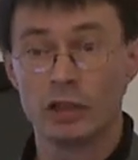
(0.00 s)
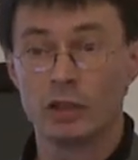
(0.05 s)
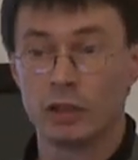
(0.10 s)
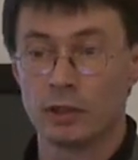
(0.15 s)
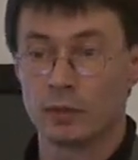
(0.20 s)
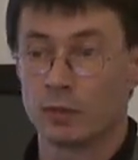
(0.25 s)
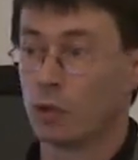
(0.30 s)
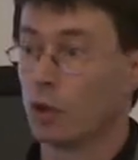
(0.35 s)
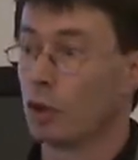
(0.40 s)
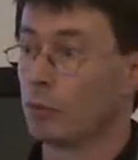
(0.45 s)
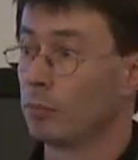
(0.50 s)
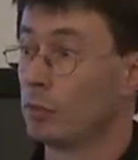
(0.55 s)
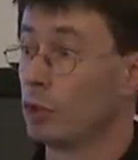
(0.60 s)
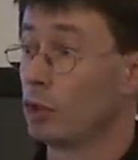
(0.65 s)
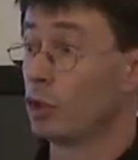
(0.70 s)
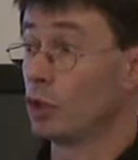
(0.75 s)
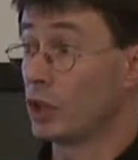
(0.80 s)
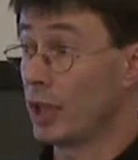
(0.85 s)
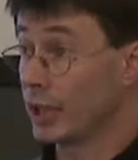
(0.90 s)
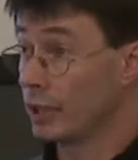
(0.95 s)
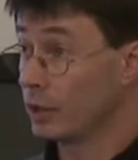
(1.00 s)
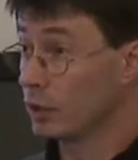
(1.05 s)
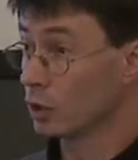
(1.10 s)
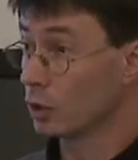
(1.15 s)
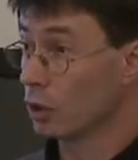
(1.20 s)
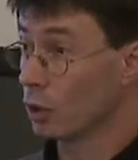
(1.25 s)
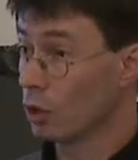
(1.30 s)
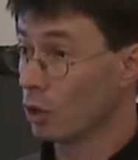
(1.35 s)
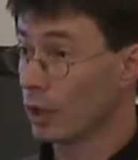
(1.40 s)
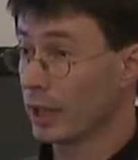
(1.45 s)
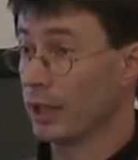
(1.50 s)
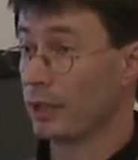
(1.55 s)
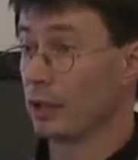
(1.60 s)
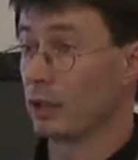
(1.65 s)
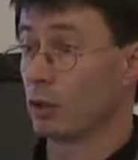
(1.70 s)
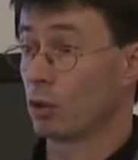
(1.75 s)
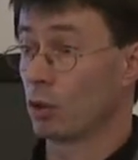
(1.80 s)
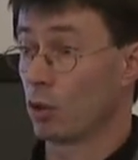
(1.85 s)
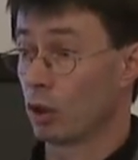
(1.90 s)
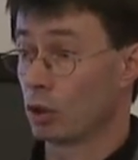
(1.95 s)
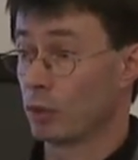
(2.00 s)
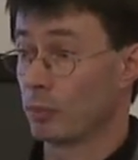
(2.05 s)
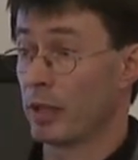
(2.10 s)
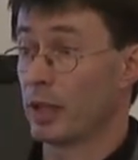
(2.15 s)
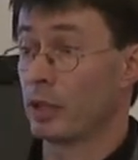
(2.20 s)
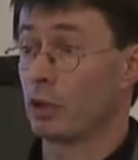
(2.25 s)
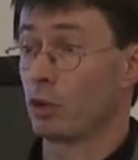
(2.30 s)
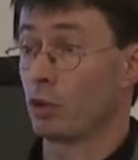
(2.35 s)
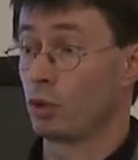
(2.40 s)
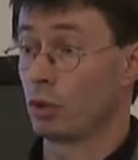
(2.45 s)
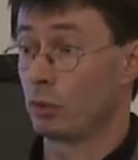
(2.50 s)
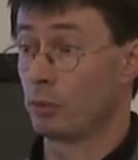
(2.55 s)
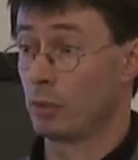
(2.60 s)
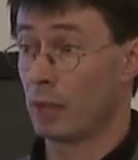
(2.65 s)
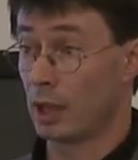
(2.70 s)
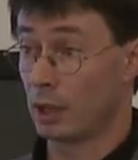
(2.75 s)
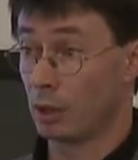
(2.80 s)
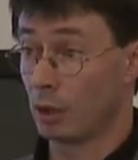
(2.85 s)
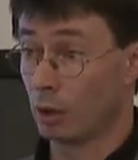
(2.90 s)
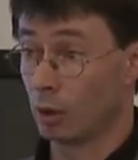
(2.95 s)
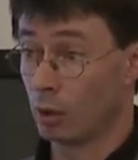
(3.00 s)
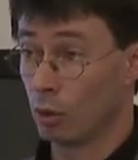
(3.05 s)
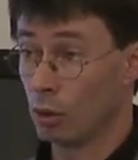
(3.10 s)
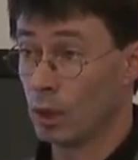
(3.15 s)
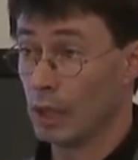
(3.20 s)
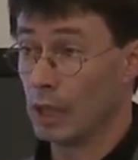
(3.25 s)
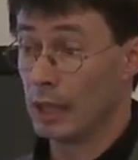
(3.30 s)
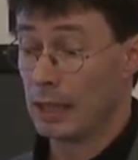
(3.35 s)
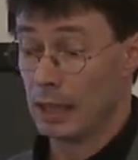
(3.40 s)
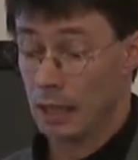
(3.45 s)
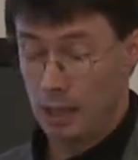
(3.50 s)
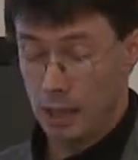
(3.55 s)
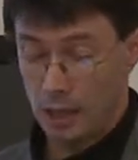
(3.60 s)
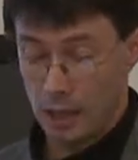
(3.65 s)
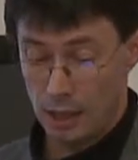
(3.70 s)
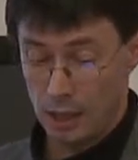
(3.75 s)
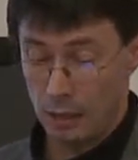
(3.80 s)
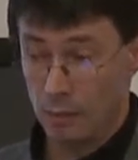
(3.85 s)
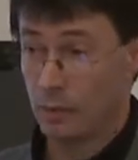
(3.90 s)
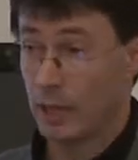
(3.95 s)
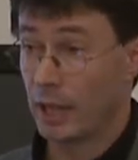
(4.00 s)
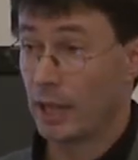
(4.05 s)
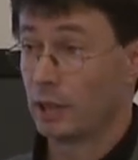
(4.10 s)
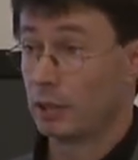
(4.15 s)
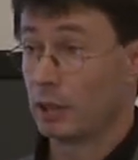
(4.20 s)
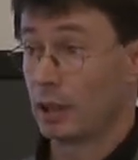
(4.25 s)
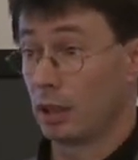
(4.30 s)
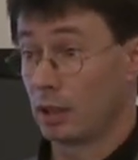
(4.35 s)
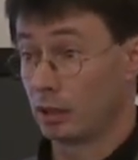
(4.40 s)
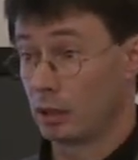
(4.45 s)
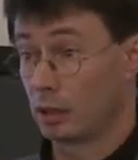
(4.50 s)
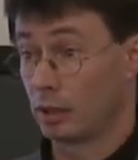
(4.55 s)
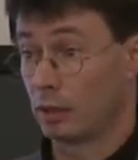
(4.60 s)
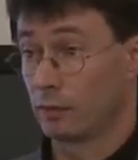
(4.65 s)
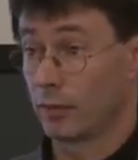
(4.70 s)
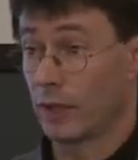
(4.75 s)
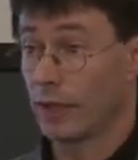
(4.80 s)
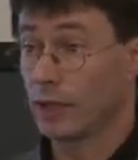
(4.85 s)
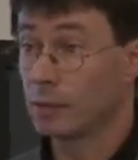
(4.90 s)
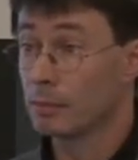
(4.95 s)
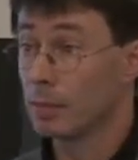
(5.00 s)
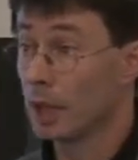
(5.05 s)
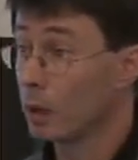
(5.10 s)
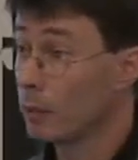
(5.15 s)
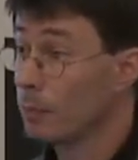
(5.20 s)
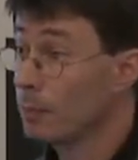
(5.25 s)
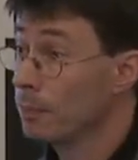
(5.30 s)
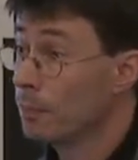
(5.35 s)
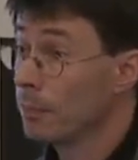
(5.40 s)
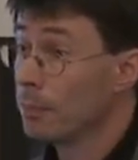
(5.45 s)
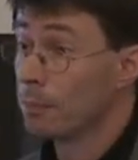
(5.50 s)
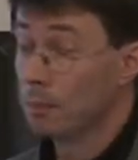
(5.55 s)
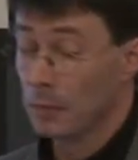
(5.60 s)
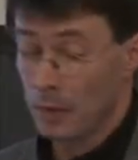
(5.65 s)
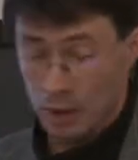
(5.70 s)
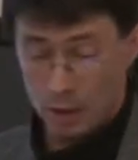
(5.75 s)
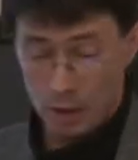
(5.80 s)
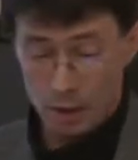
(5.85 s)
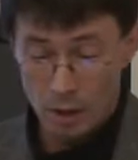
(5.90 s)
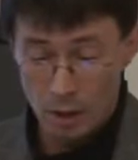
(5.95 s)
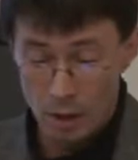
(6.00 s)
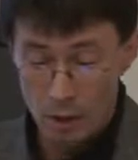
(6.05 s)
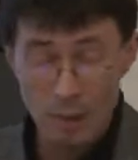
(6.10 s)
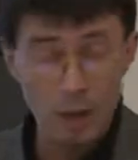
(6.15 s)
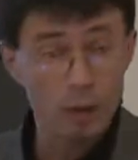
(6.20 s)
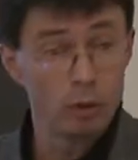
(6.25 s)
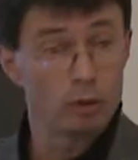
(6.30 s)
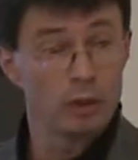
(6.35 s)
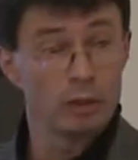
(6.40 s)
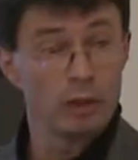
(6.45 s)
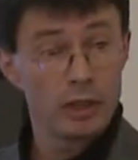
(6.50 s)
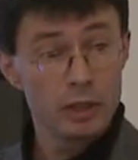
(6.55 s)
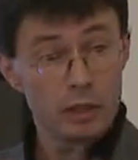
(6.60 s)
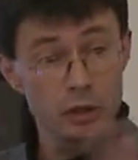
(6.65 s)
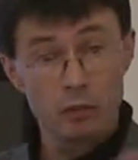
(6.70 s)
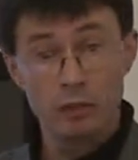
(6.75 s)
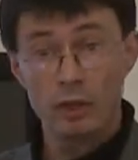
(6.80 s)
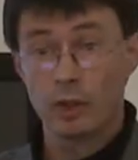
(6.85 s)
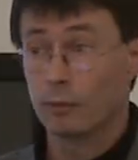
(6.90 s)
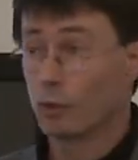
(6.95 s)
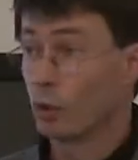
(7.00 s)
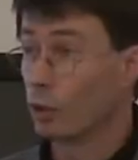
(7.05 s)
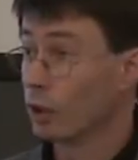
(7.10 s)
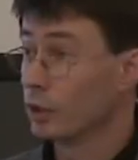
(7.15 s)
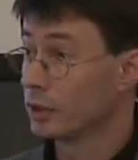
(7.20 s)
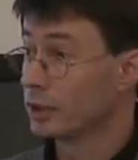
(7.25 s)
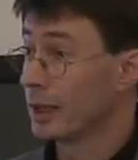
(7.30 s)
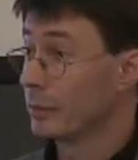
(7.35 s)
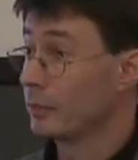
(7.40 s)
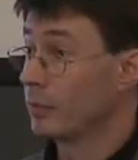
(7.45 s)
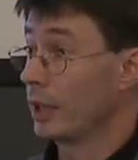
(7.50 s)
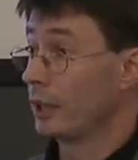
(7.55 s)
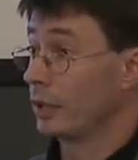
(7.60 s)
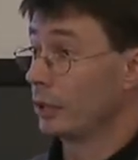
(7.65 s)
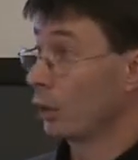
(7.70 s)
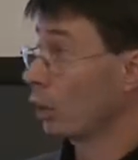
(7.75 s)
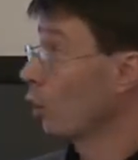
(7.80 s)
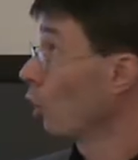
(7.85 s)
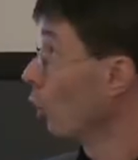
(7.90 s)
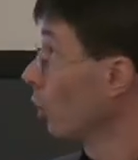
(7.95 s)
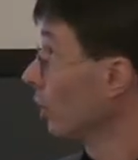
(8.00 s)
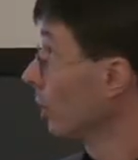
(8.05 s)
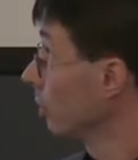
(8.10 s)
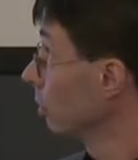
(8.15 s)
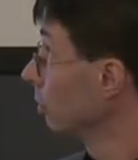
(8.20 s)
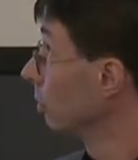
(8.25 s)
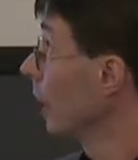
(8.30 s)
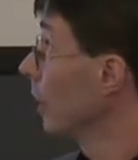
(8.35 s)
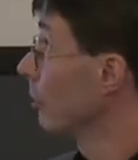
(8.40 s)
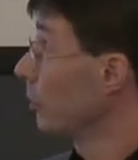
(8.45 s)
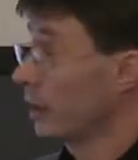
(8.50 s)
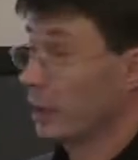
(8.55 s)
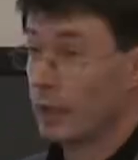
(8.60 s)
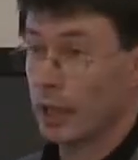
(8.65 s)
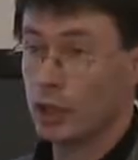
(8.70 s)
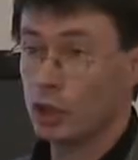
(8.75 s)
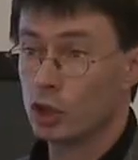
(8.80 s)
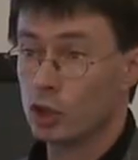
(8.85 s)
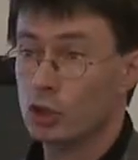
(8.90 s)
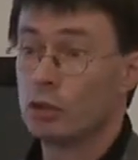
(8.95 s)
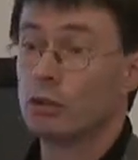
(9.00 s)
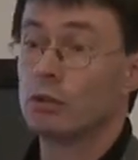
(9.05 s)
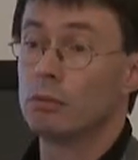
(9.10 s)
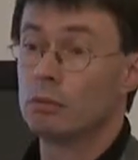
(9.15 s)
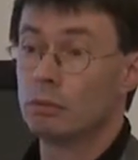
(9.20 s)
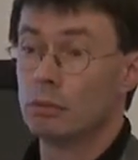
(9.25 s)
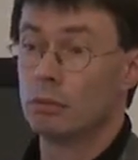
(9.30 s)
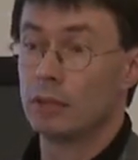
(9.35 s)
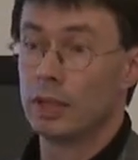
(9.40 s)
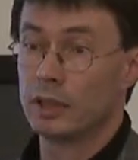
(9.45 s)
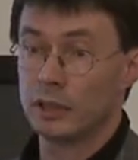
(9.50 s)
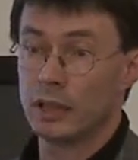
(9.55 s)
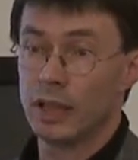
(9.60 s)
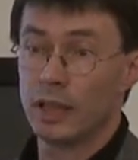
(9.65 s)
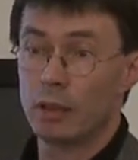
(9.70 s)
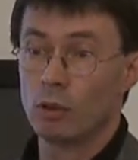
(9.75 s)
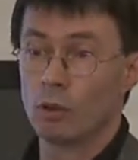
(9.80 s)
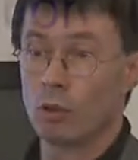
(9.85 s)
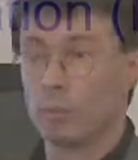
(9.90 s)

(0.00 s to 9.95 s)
from Jane's talk and the talks by Susan Barlow and Alexandra Feigenbaum about the history of the concept and the current application, let's say, or